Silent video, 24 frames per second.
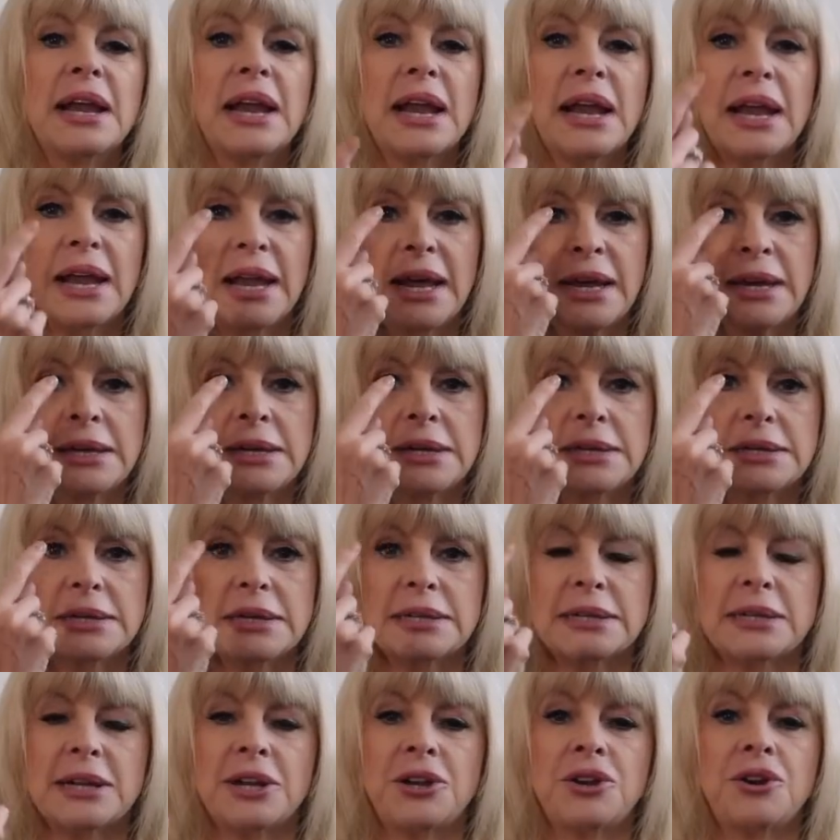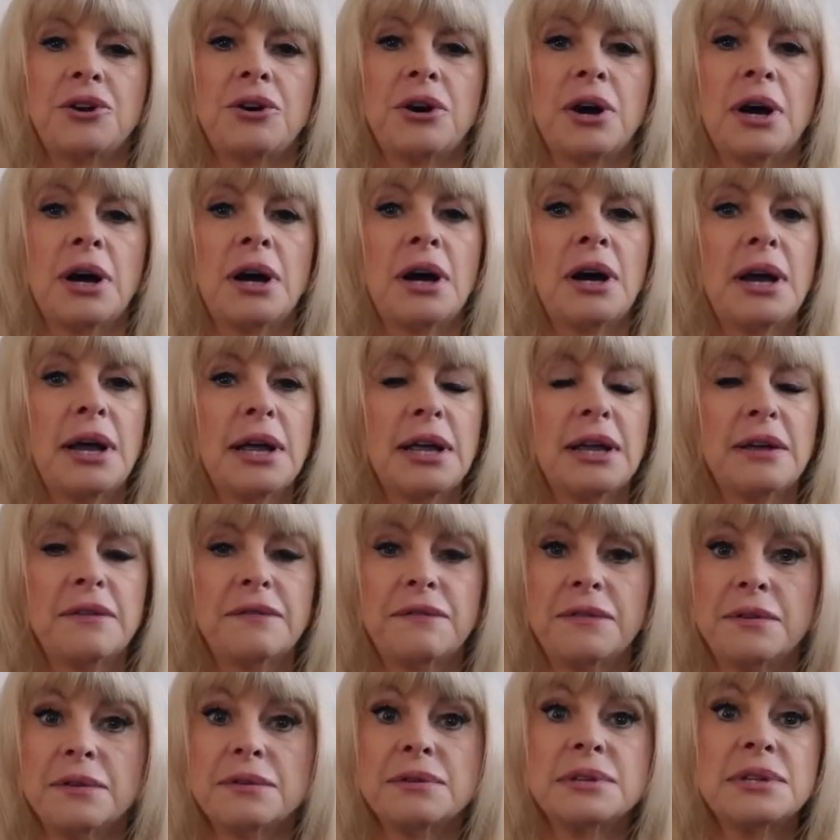lenses in your eye.
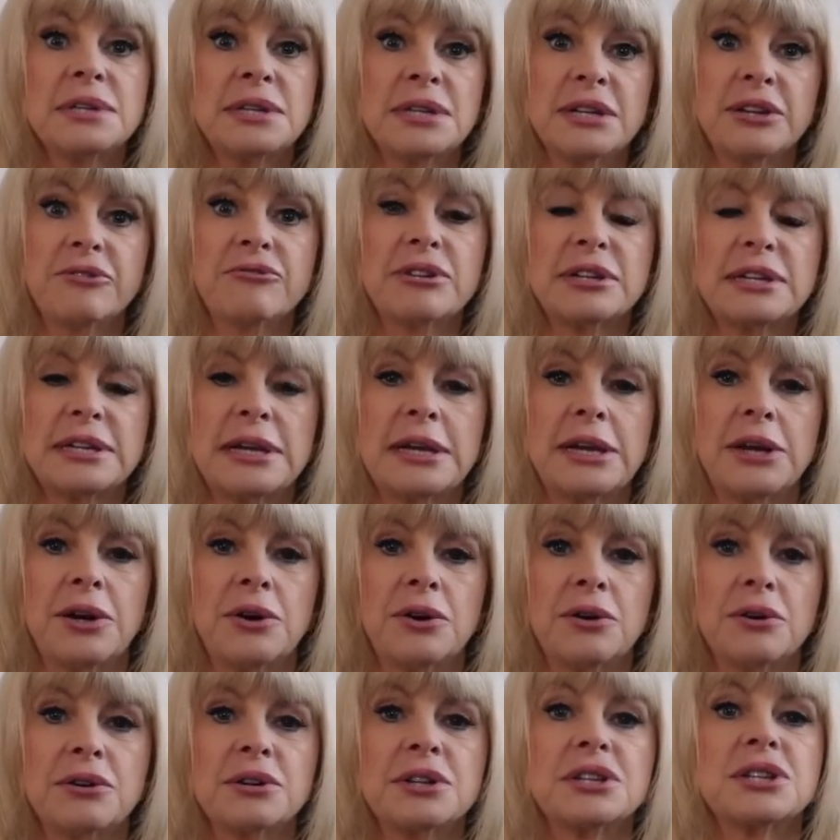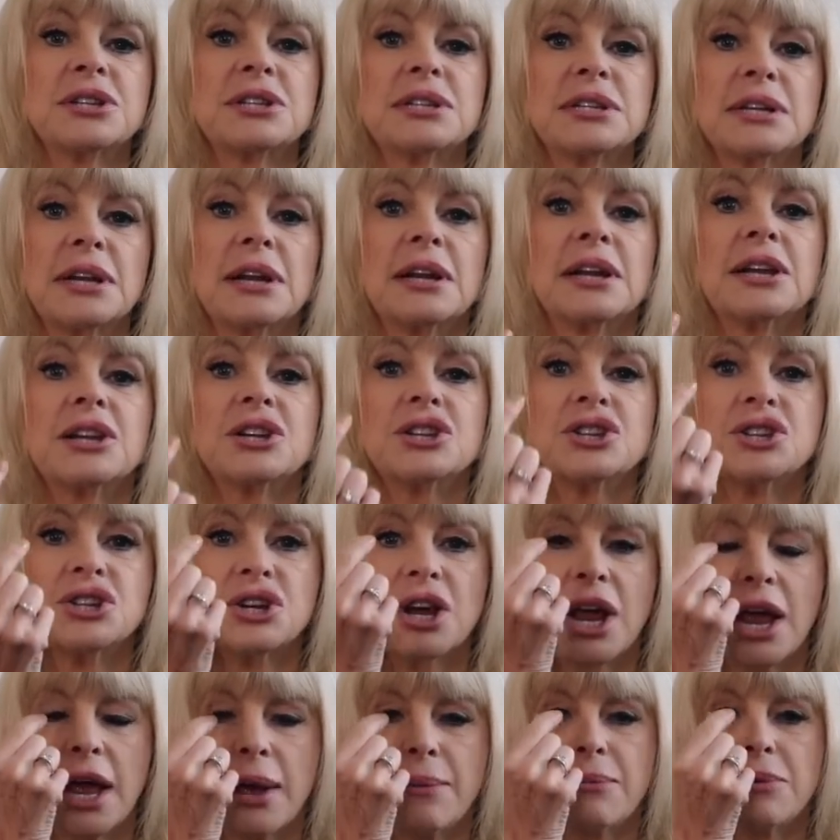It feels seriously odd to suddenly
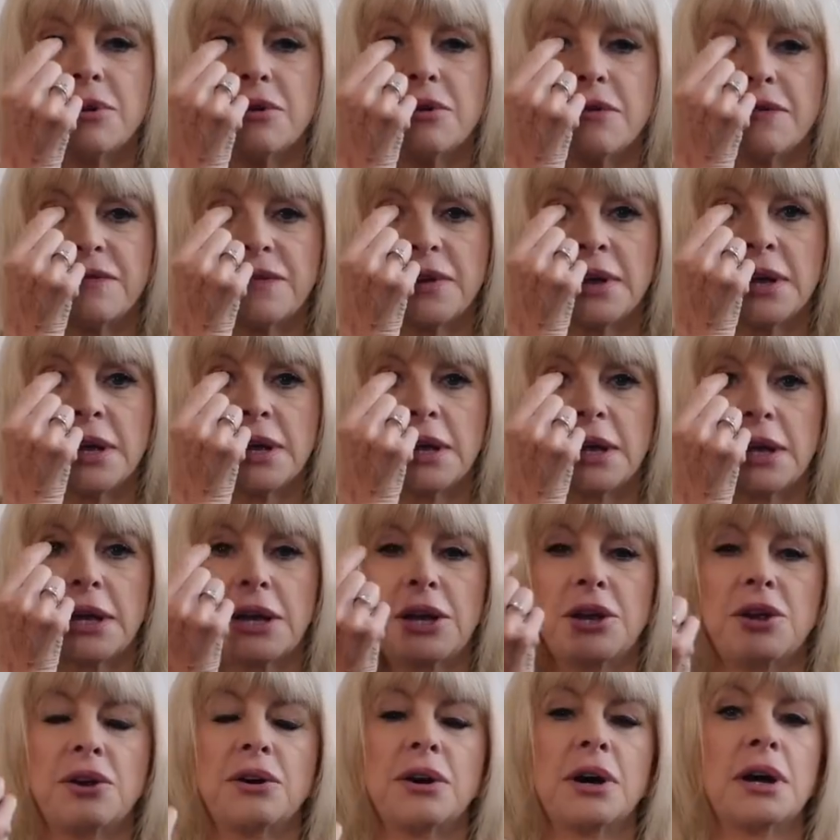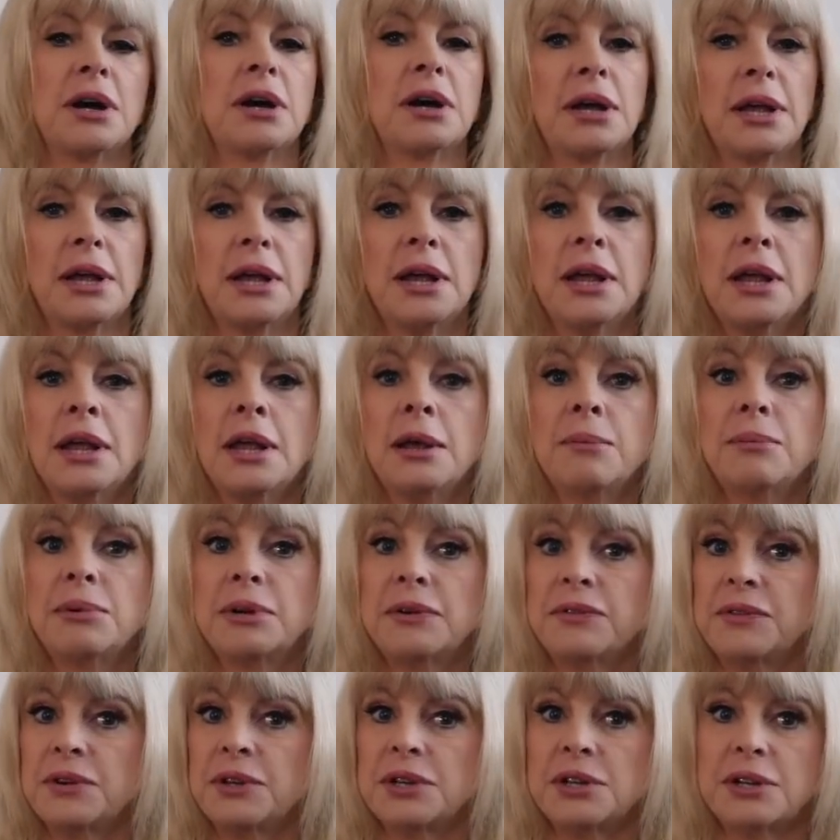jam your finger in your eye. But
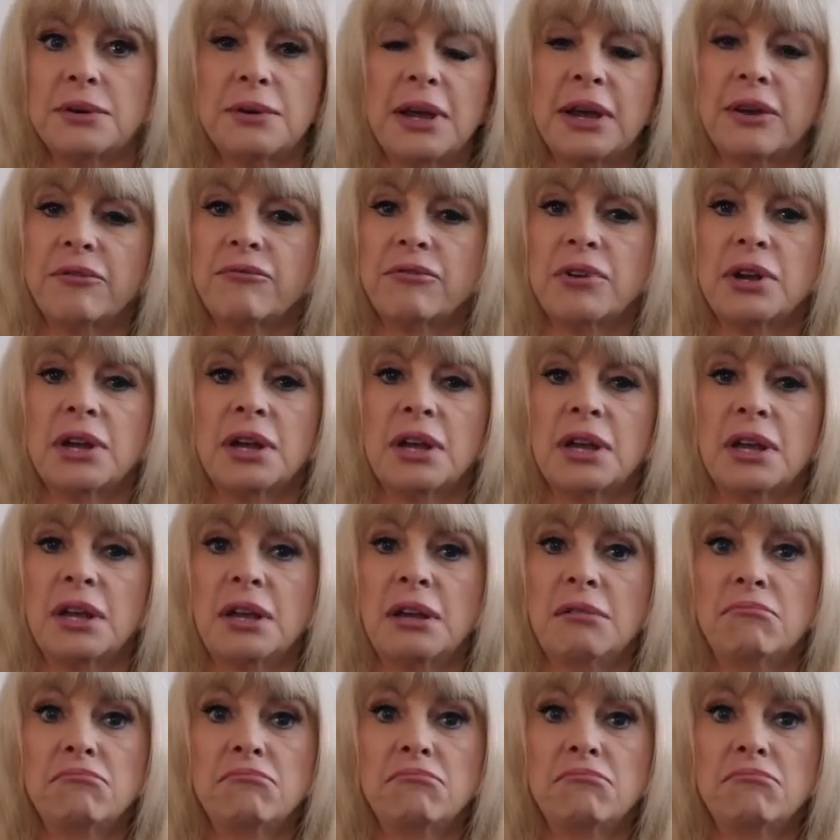if you do it every day,